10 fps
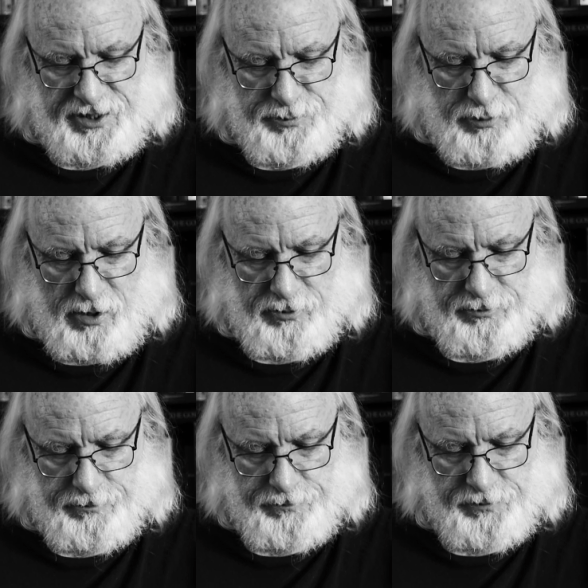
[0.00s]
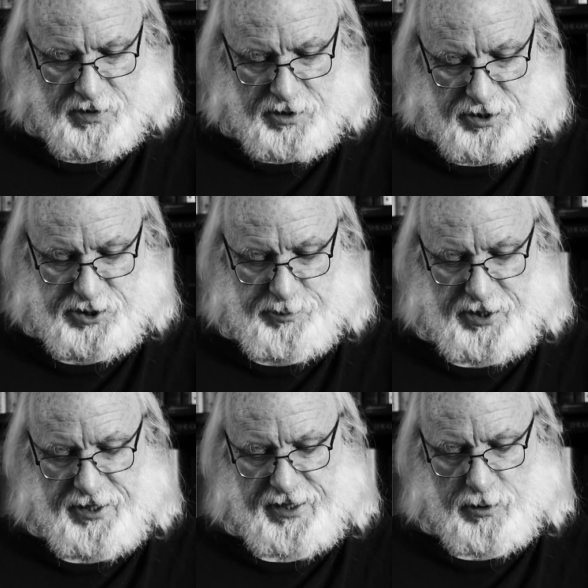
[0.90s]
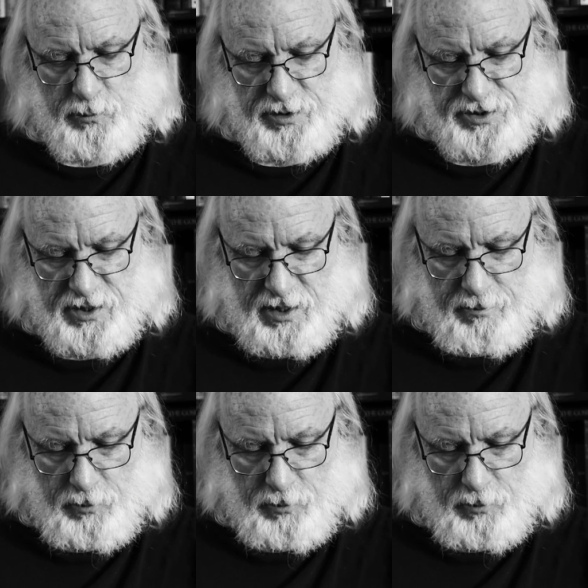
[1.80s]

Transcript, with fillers: is prone. The Sputnik was